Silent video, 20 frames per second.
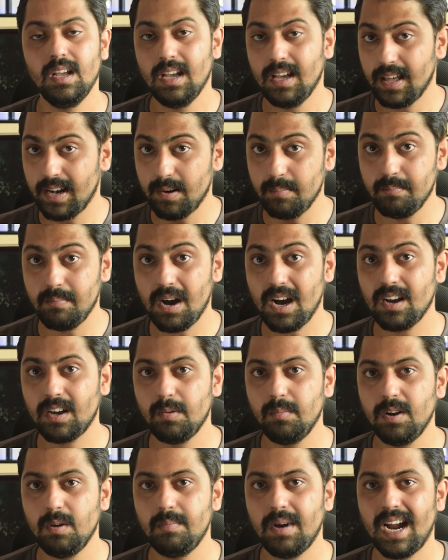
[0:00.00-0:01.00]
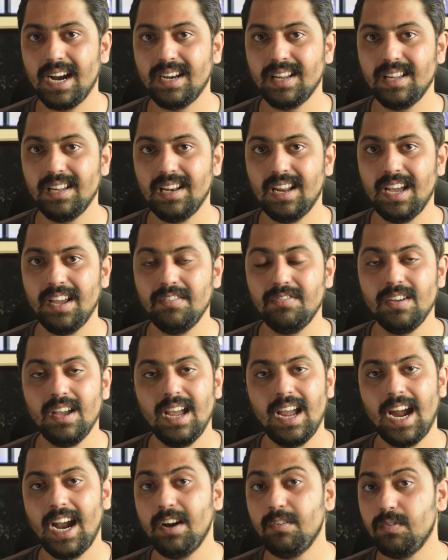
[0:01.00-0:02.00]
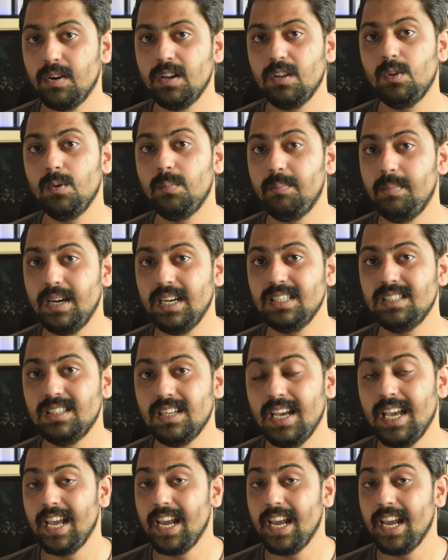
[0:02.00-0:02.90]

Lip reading: remarkable battery life, and one of the best,